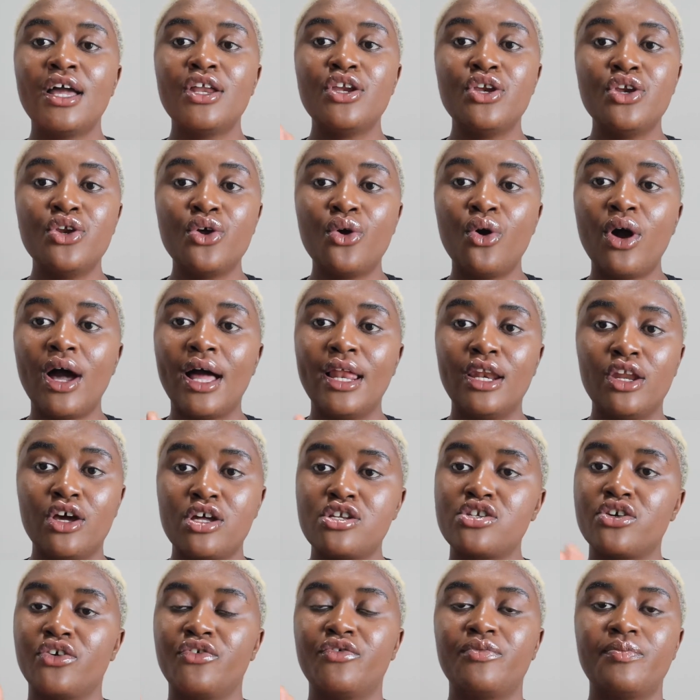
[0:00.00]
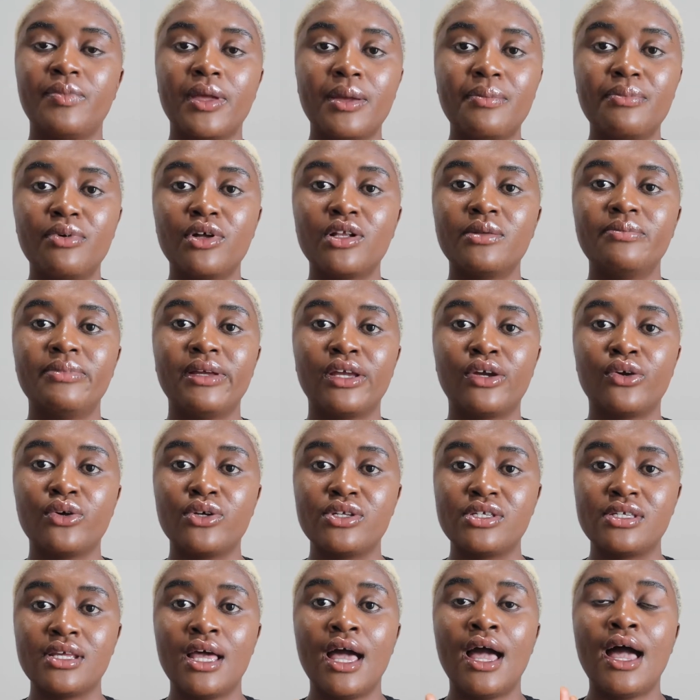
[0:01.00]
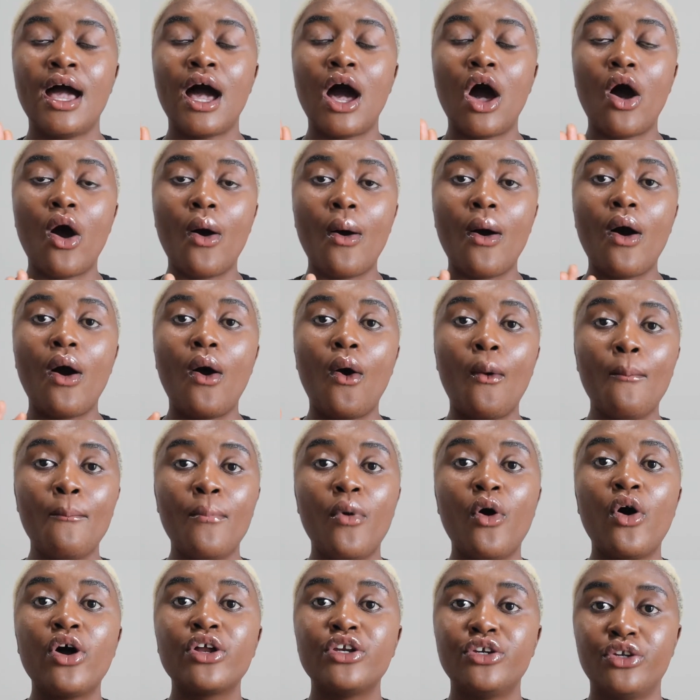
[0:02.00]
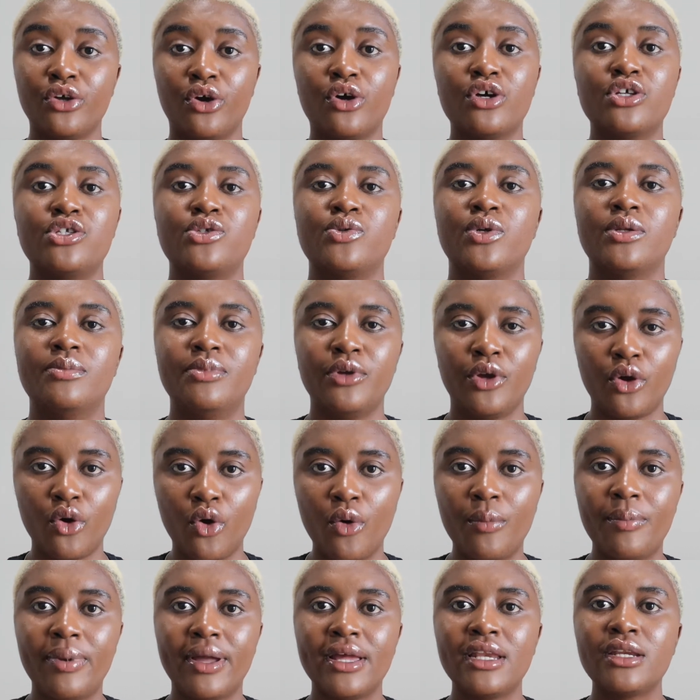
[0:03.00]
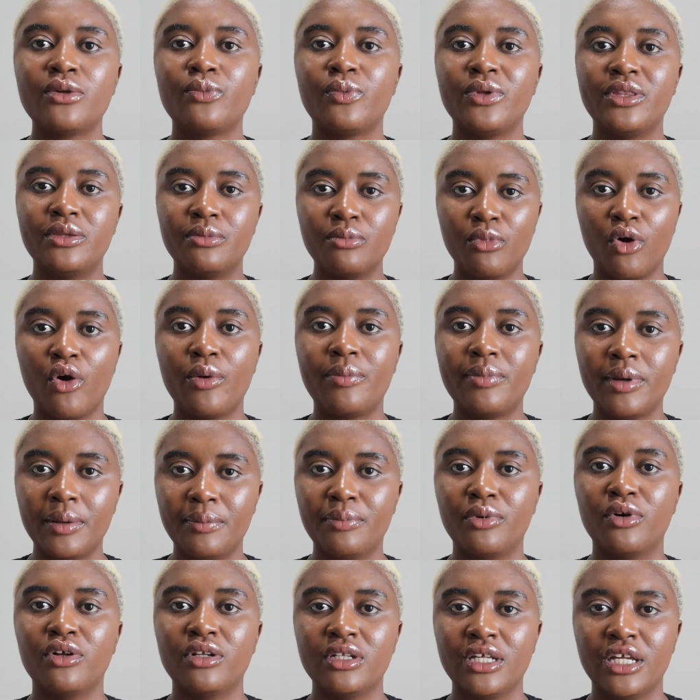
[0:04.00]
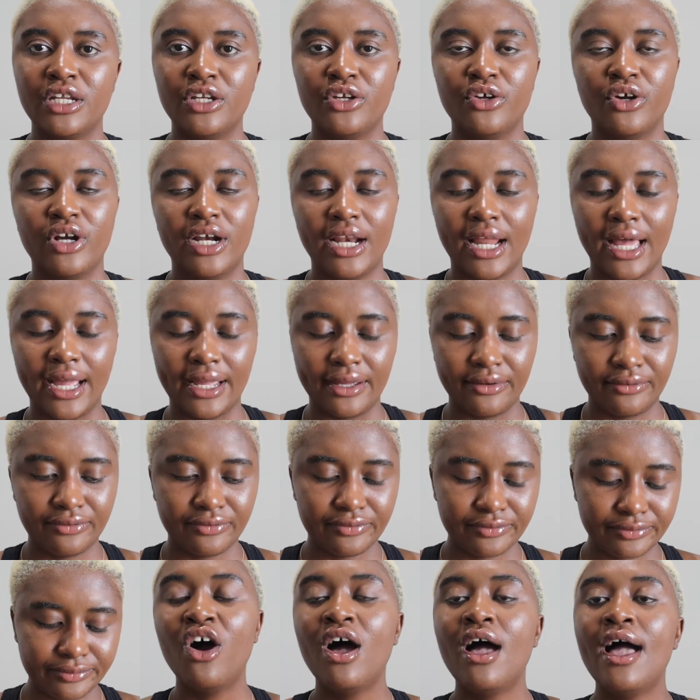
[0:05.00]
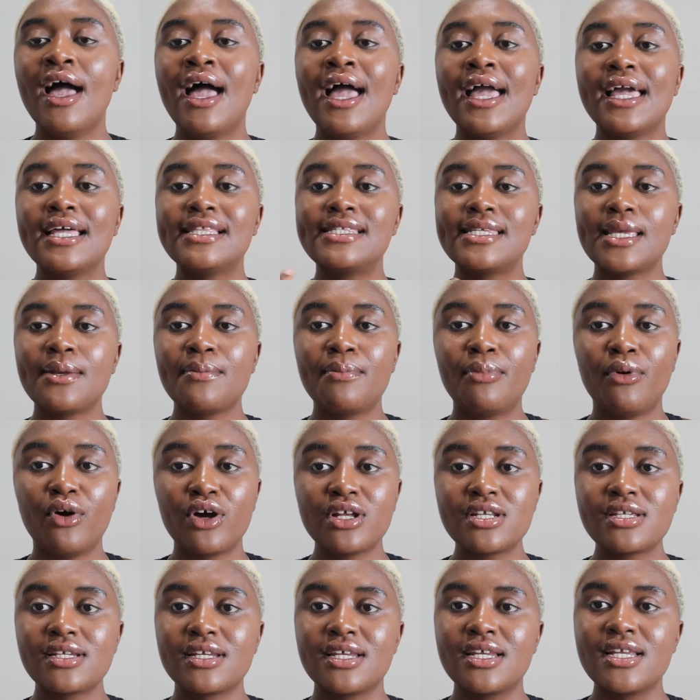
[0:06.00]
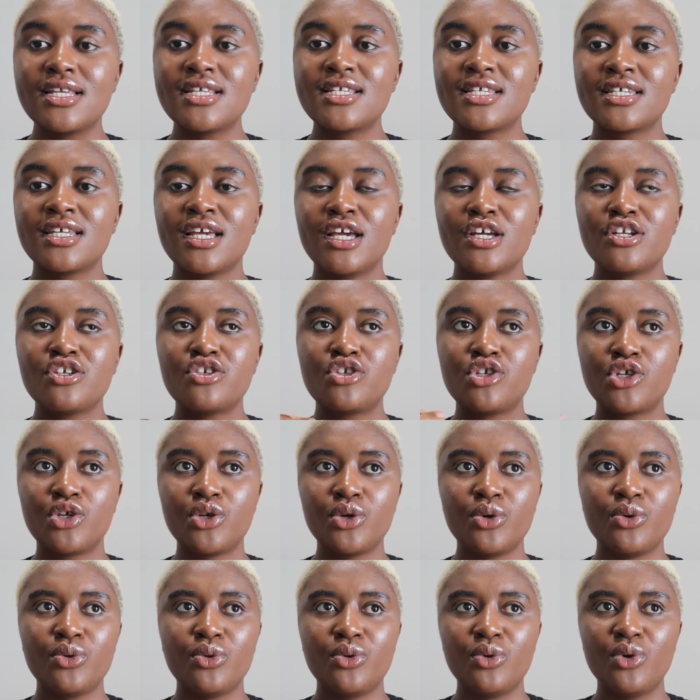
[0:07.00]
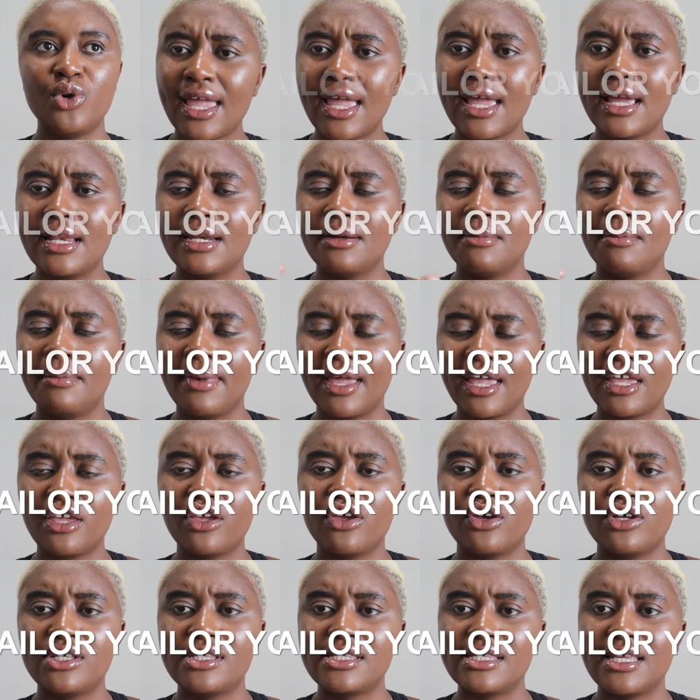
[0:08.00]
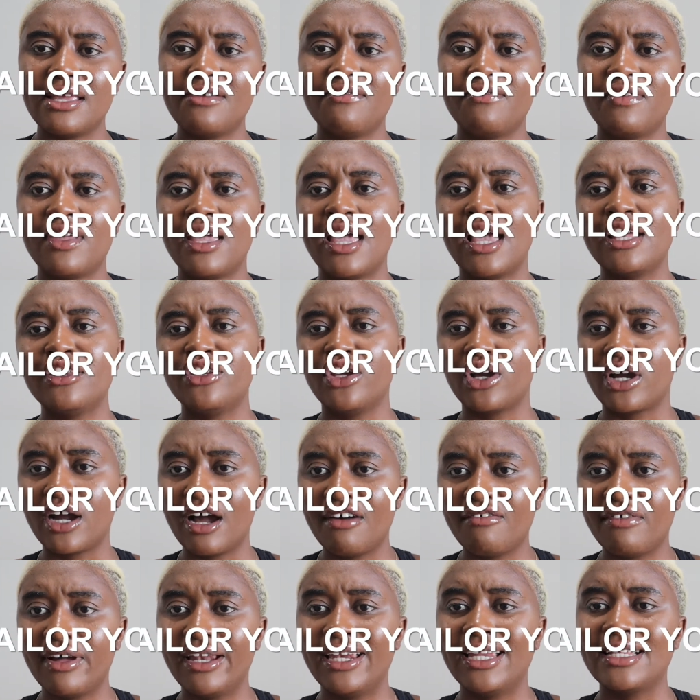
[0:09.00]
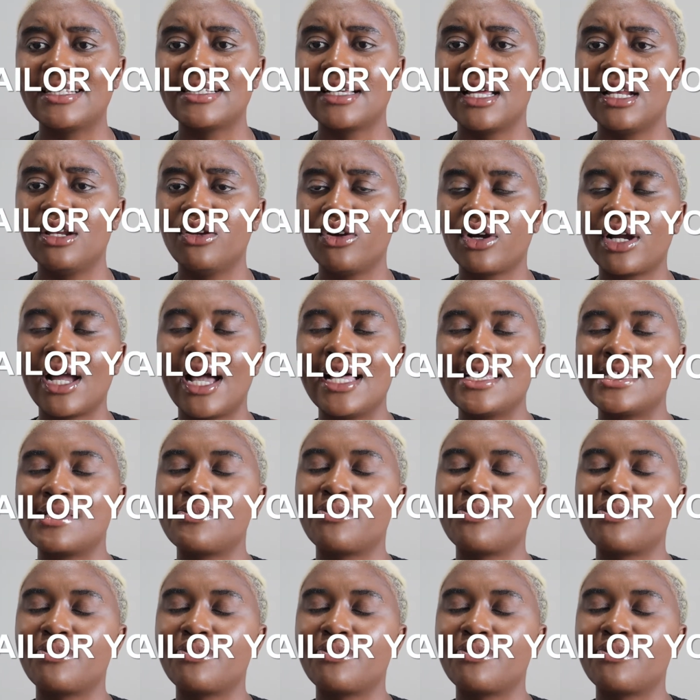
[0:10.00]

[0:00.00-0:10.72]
know a lot of people, because more doors will be opened with more people in your life. It's important to and make your CV and your cover letter look as